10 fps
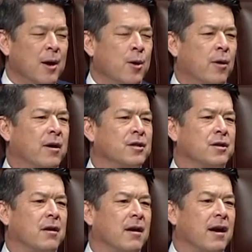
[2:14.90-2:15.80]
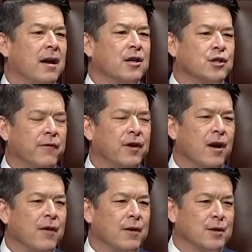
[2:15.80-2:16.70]
who are considering serving
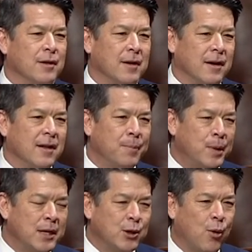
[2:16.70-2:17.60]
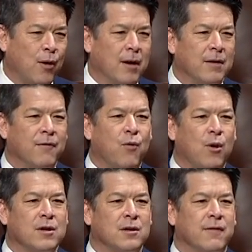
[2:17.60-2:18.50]
others in the Peace Corps, the
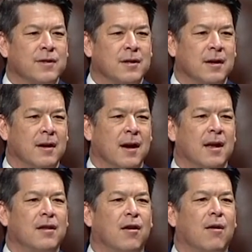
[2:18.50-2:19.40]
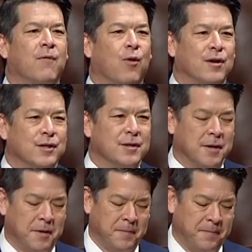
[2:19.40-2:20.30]
Foreign Service, and the Armed
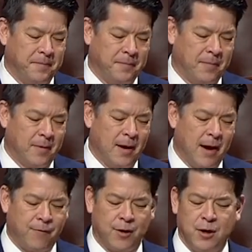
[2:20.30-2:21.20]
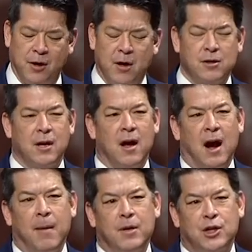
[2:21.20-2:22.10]
Forces. And for 2 years,
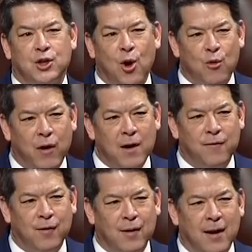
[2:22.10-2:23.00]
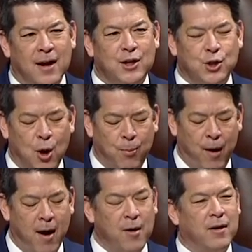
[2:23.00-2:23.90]
I've been so grateful and so
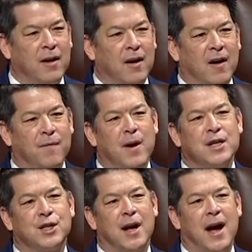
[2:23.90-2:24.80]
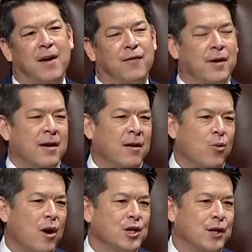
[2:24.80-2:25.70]
proud of my staff here in
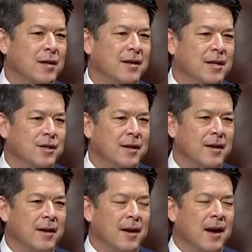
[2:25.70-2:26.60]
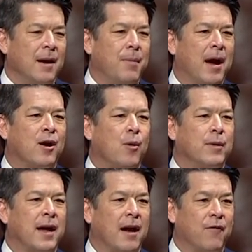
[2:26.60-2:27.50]
Washington, D.C., and back home
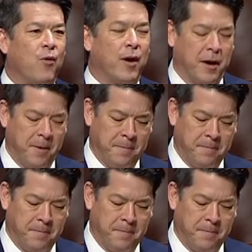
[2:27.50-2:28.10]
in California.